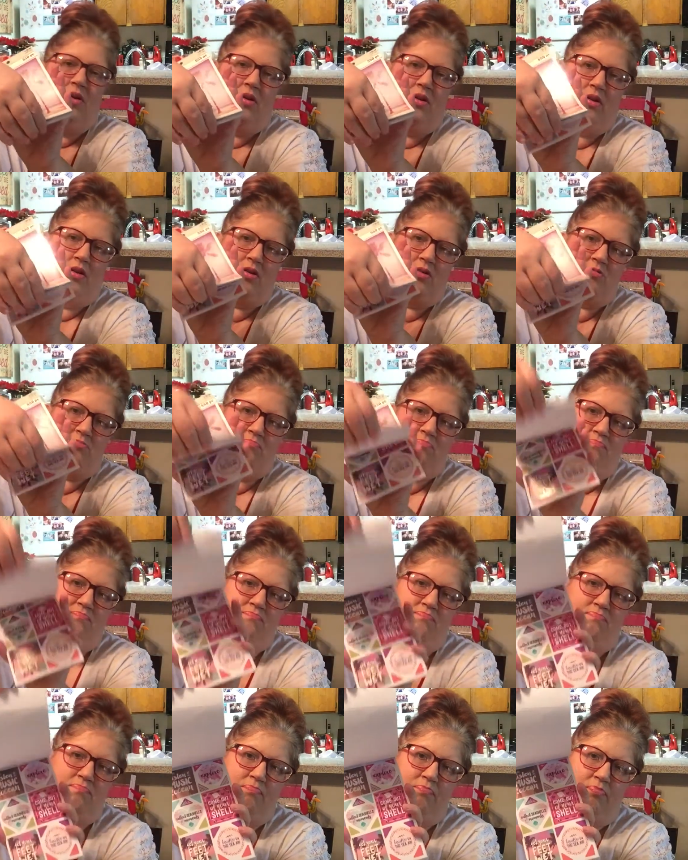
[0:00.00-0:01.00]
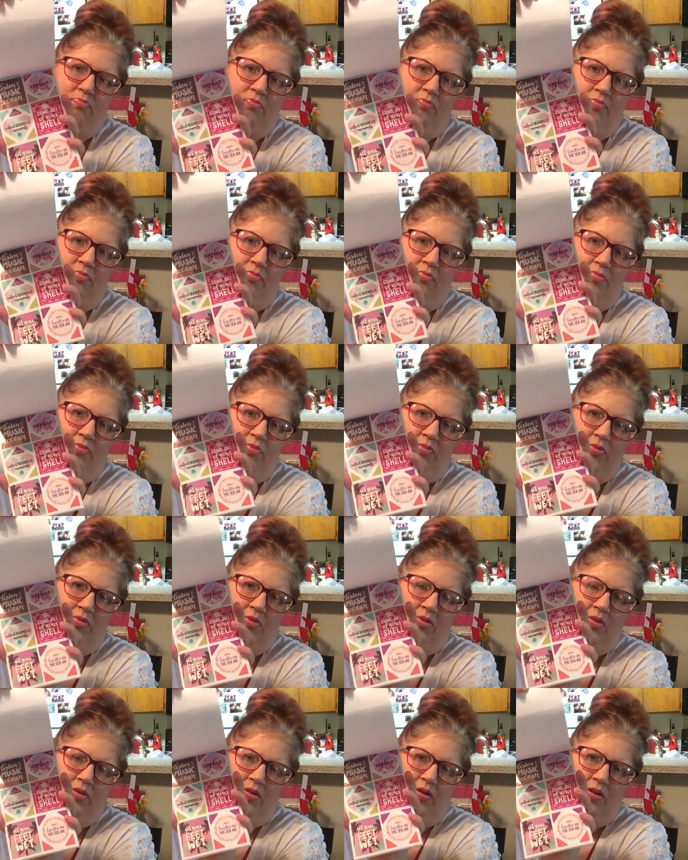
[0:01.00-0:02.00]

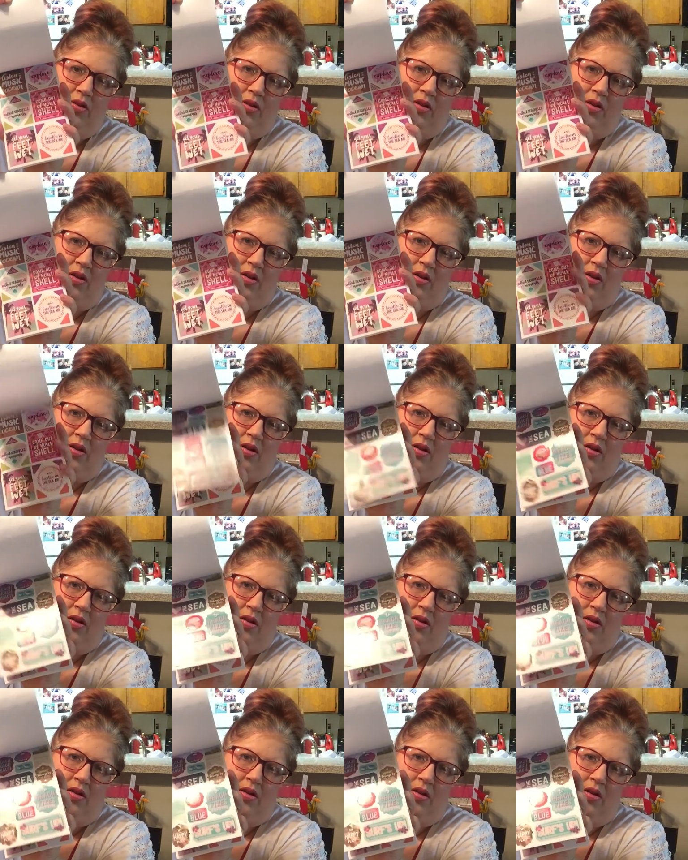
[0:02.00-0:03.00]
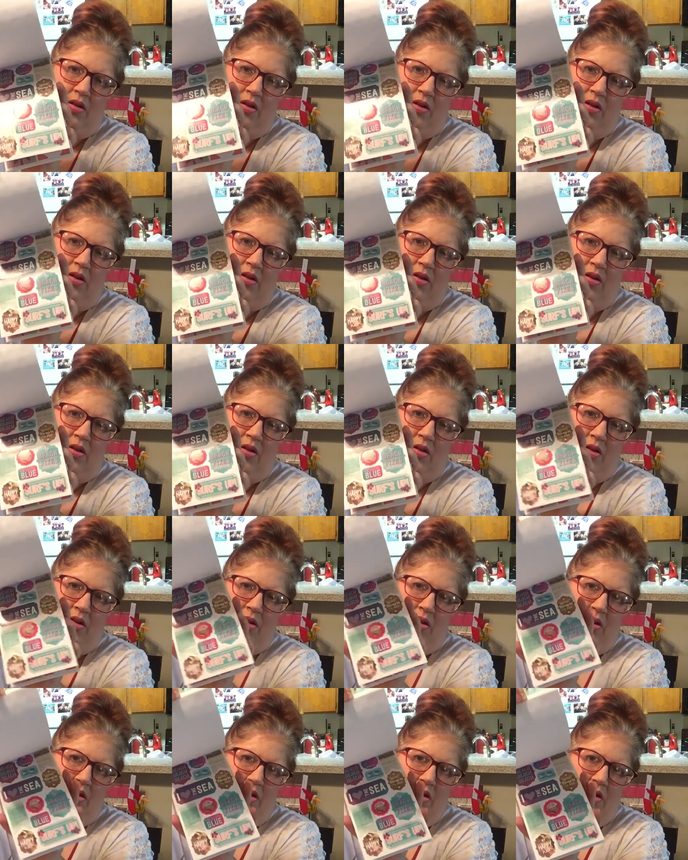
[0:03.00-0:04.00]

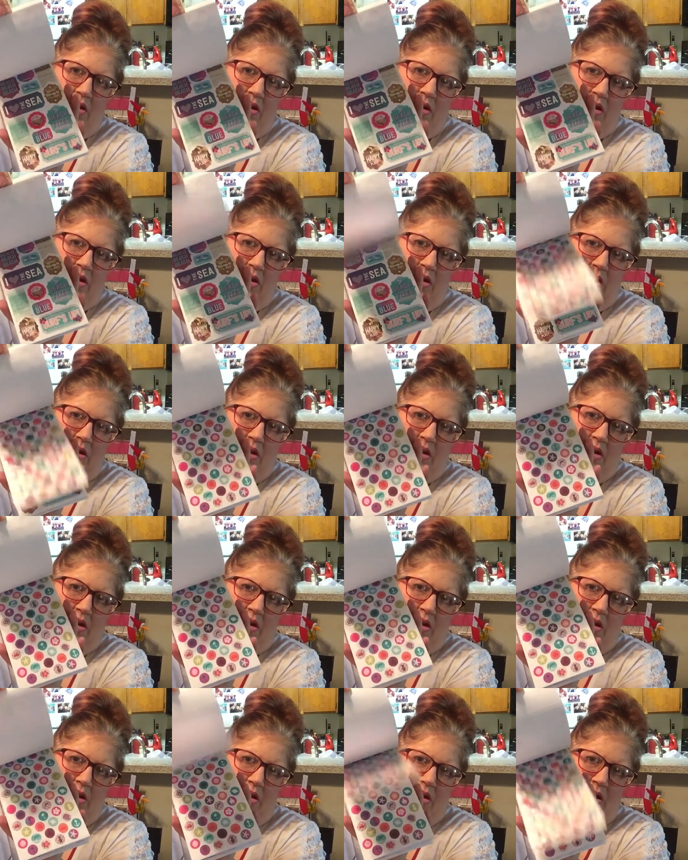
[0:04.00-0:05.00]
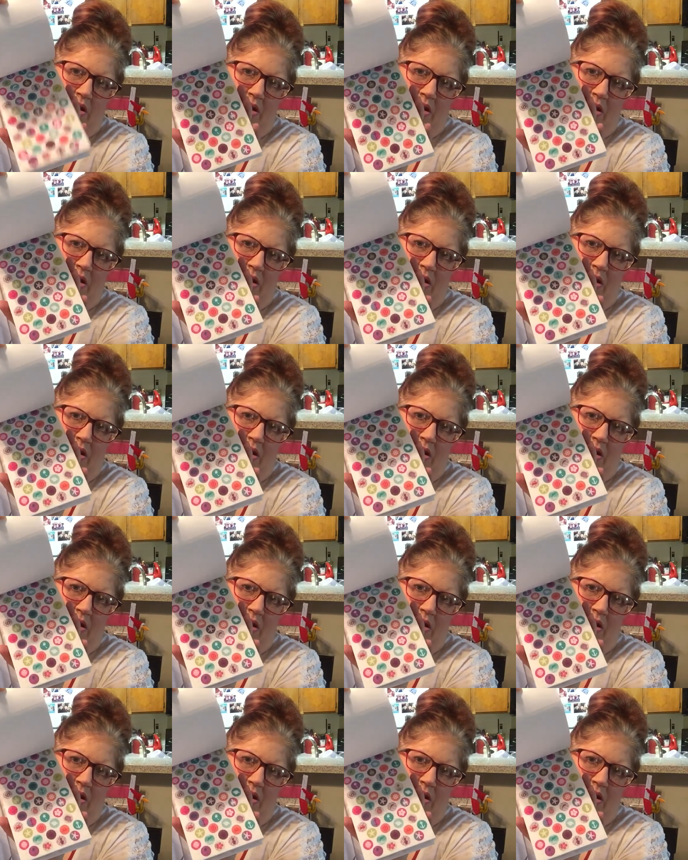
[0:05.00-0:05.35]
(no one is talking)